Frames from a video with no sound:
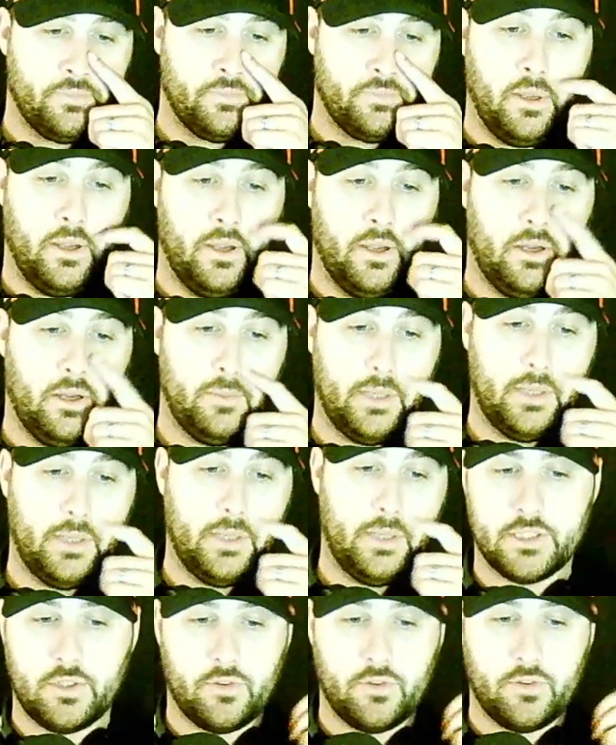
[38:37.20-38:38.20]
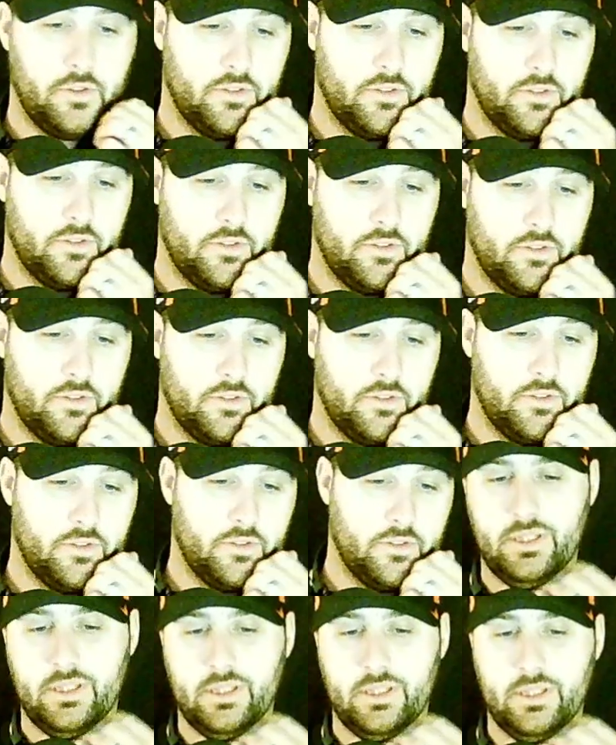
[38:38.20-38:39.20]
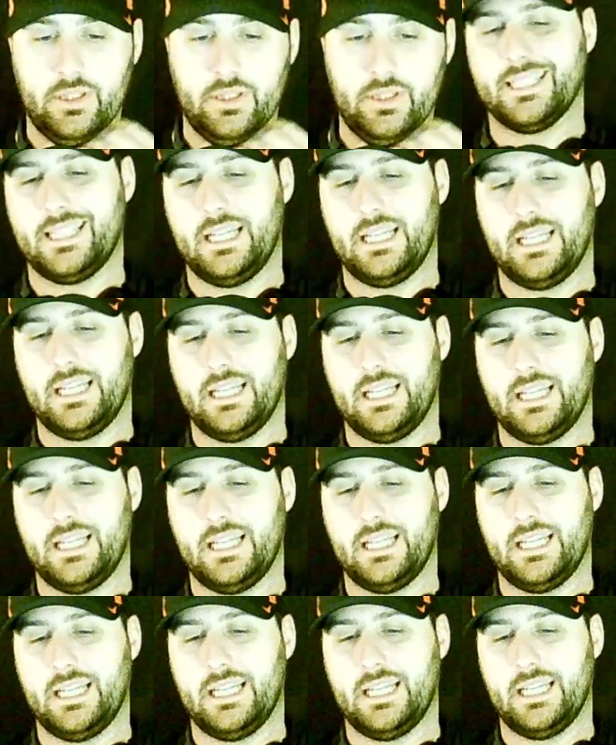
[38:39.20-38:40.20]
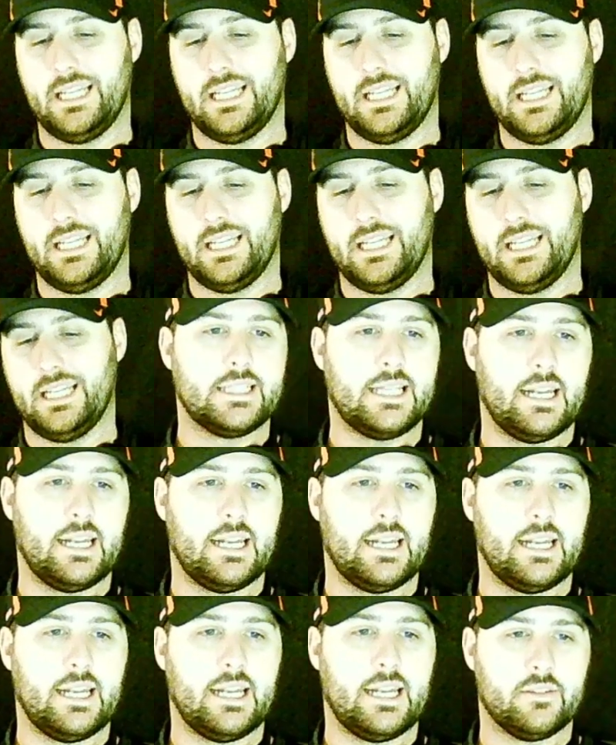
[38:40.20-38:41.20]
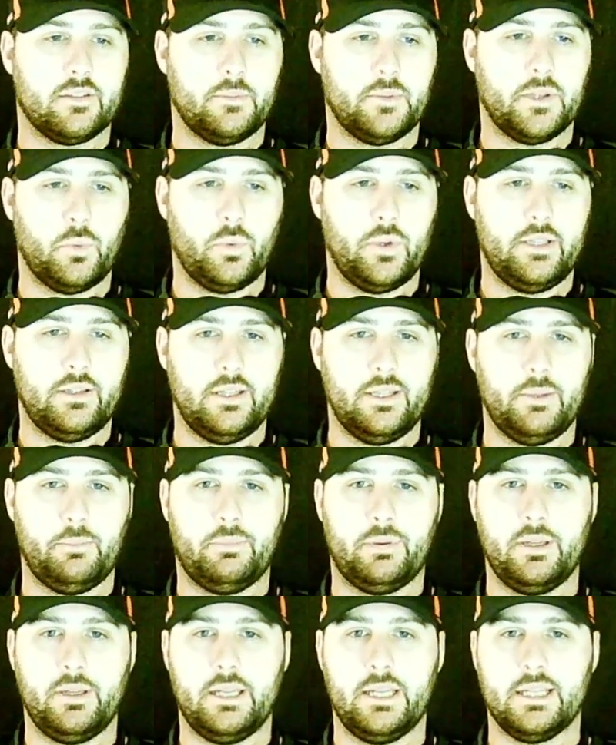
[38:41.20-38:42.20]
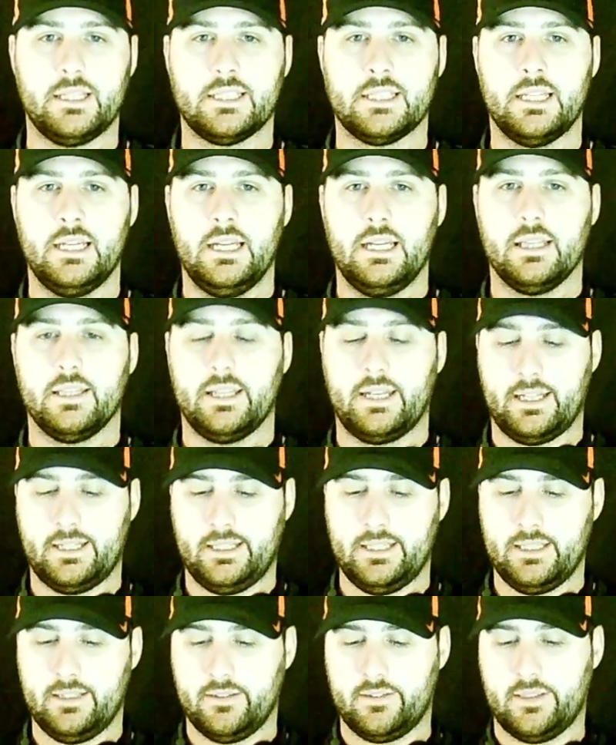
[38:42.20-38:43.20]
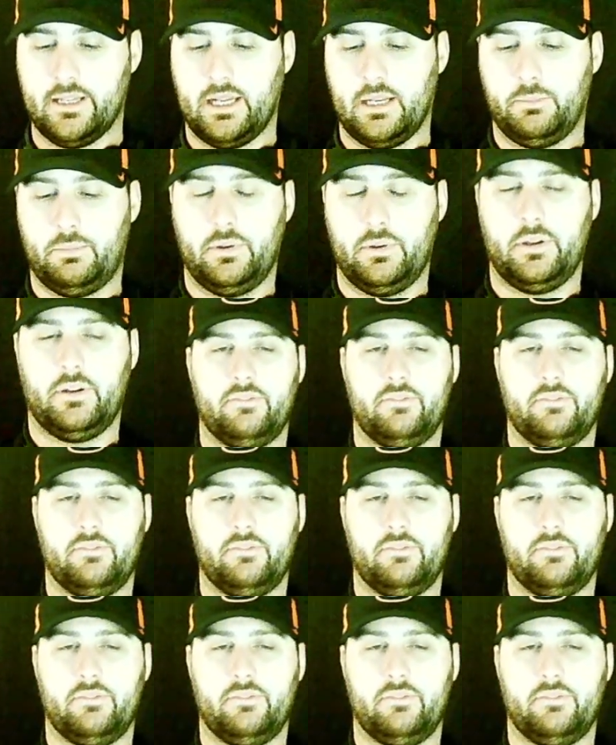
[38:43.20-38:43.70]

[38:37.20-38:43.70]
Arizona, UCLA, that's really the biggest games around the country. Let's kind of look at some of the weekly picks that I did decide to put up